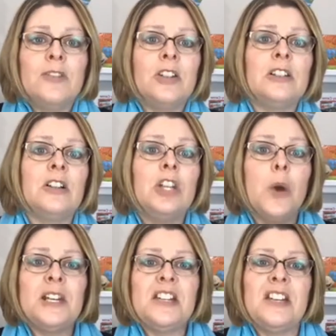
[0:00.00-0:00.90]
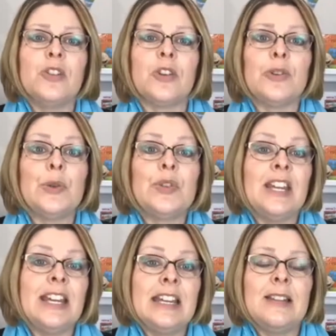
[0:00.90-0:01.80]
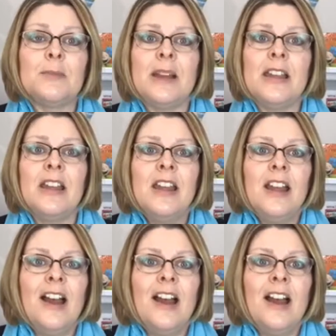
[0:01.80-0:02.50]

if you know any teachers whose kids might